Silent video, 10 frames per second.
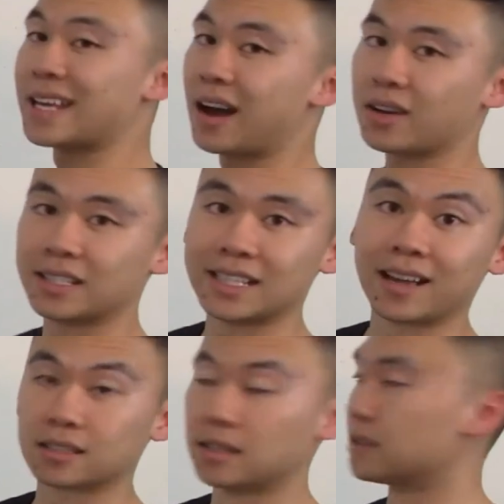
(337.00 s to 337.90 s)
out any
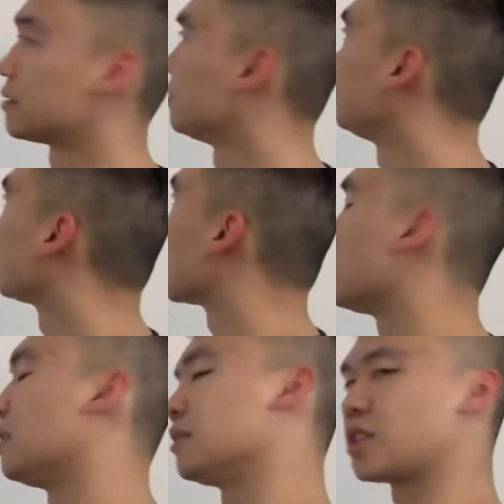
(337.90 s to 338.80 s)
excess.
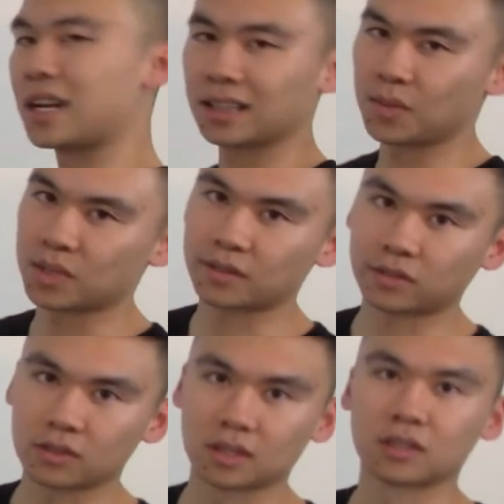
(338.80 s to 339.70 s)
Try and limit the
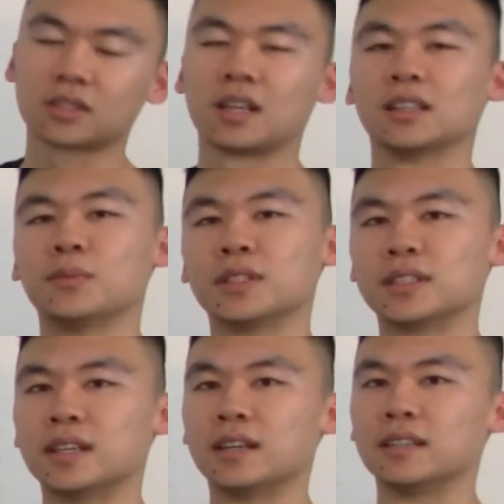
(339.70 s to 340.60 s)
fructose, try and limit
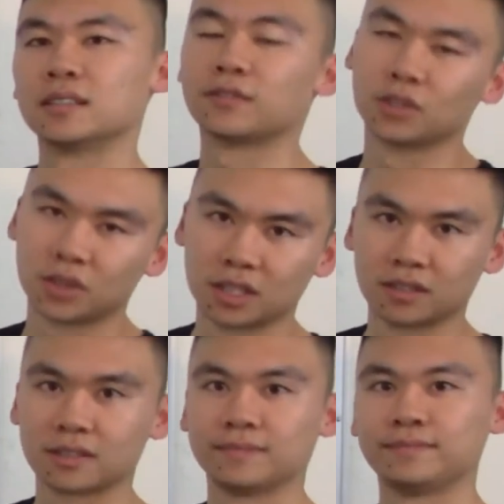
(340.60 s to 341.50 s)
the, the fruit
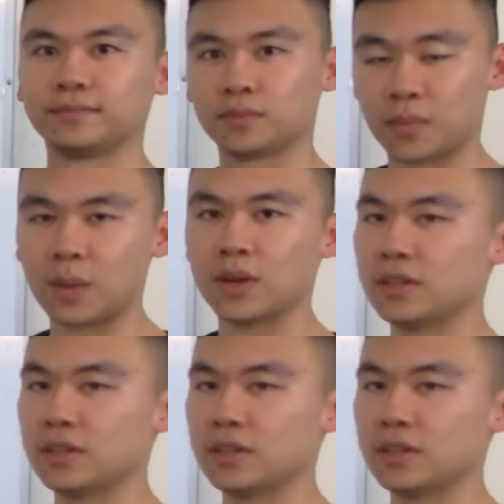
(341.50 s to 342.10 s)
juice. Baby